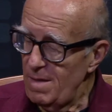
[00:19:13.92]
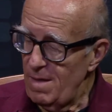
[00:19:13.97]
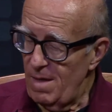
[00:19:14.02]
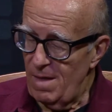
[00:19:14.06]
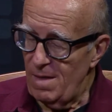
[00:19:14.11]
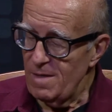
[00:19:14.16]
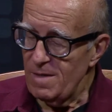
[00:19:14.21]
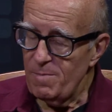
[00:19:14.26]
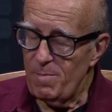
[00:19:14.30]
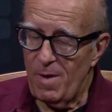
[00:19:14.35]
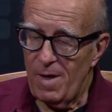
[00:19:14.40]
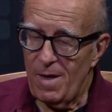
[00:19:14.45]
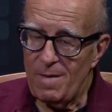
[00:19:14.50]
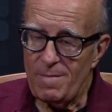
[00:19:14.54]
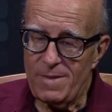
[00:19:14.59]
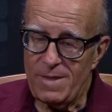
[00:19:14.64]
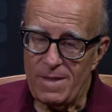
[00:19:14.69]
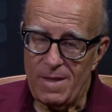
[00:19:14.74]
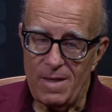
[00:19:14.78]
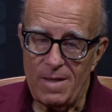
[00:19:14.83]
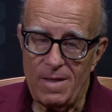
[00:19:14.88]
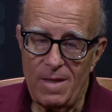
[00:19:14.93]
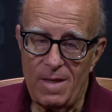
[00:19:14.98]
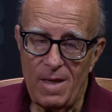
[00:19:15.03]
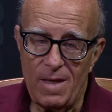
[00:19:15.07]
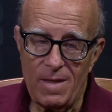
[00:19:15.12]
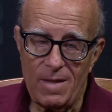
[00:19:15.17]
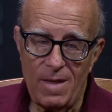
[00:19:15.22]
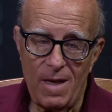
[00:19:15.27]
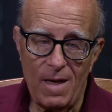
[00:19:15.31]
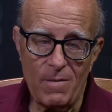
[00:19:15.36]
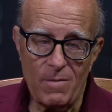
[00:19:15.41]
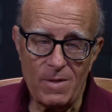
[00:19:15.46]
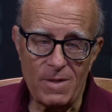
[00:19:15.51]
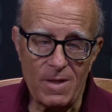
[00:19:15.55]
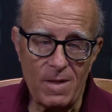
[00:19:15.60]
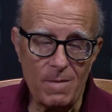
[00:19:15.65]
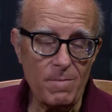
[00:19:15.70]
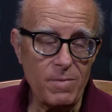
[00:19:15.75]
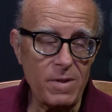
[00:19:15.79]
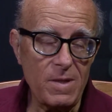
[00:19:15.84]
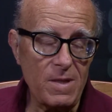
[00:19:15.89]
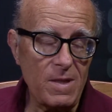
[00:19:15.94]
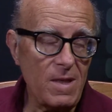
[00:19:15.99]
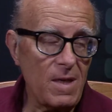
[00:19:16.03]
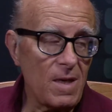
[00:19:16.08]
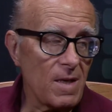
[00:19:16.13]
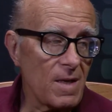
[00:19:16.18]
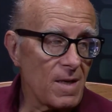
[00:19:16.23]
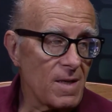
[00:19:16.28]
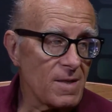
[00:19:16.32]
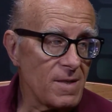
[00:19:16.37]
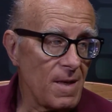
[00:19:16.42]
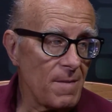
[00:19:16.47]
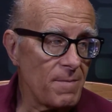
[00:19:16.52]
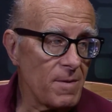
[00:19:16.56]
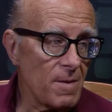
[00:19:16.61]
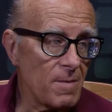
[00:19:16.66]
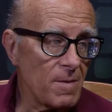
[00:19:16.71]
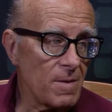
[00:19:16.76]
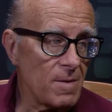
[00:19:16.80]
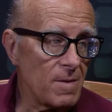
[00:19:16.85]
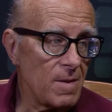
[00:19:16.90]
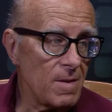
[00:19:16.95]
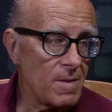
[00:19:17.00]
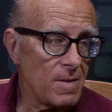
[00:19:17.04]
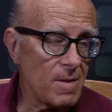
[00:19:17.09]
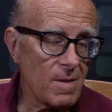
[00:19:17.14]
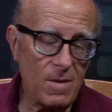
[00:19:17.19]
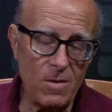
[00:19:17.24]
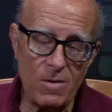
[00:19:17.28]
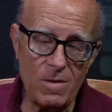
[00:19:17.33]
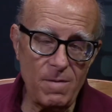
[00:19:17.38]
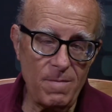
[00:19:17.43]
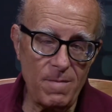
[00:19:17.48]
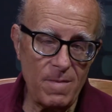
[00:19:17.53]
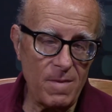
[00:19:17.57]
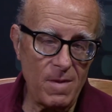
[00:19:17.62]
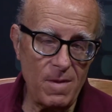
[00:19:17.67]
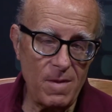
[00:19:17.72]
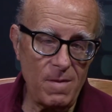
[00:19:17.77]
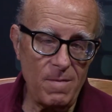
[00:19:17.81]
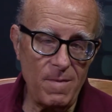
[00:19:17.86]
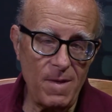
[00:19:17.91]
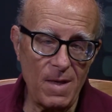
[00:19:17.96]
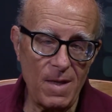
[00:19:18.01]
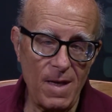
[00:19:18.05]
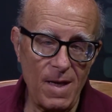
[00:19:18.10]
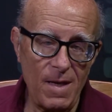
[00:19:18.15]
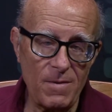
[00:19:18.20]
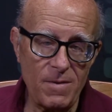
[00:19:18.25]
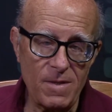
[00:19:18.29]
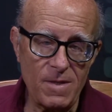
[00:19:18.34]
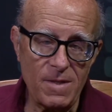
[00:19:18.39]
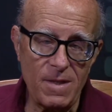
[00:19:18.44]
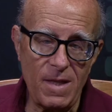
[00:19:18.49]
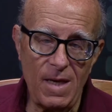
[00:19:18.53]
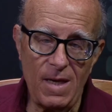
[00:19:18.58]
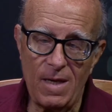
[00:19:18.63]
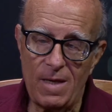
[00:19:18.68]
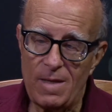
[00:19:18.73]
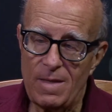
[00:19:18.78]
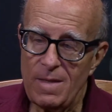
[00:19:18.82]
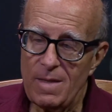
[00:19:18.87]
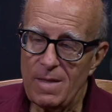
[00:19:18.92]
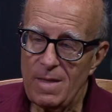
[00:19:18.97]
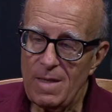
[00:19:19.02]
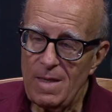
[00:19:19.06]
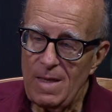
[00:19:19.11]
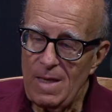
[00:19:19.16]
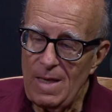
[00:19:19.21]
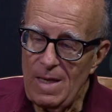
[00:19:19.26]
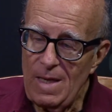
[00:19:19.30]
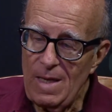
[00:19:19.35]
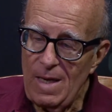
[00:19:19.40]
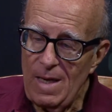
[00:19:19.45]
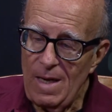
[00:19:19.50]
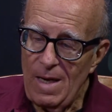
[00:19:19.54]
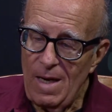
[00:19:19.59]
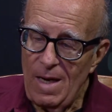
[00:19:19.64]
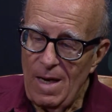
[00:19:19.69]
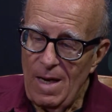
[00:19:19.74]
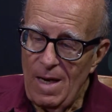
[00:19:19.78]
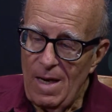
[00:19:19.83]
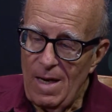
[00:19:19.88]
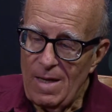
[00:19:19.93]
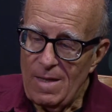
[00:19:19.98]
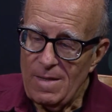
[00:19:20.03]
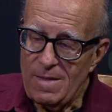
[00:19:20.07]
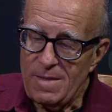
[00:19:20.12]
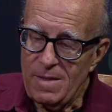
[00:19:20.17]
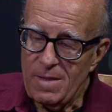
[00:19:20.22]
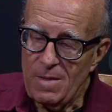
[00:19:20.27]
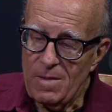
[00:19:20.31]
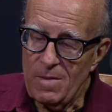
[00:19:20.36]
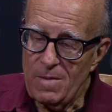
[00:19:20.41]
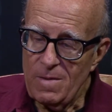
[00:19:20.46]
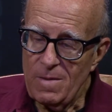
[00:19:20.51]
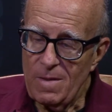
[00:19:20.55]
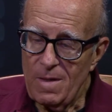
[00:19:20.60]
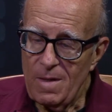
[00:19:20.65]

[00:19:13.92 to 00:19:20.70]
As Bob said, that was completely unacceptable. Couldn't be allowed to stand. And so